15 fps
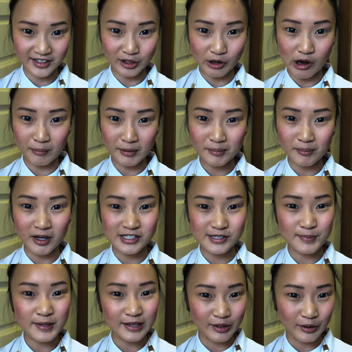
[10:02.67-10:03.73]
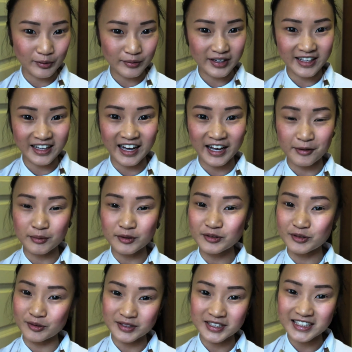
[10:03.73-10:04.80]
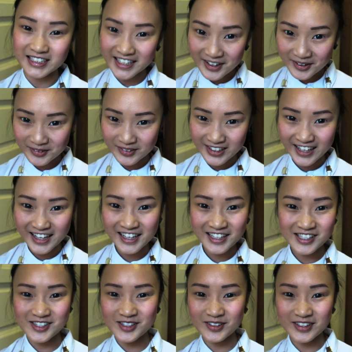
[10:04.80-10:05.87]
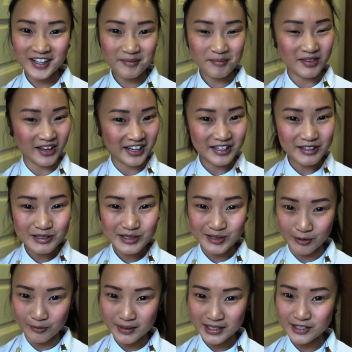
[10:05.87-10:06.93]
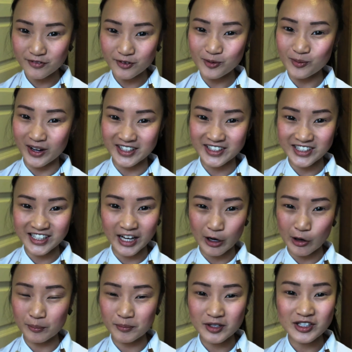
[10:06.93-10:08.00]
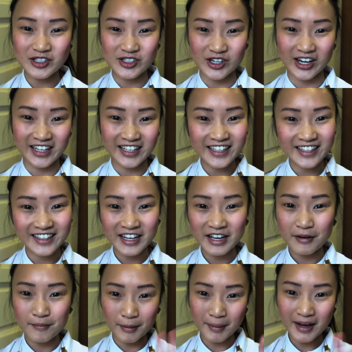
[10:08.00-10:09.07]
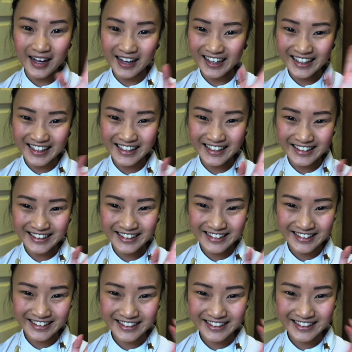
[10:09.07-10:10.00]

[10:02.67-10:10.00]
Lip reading: the comment box below and I will note it down. So yeah, thank you so much for watching. I hope you enjoyed it. Bye bye!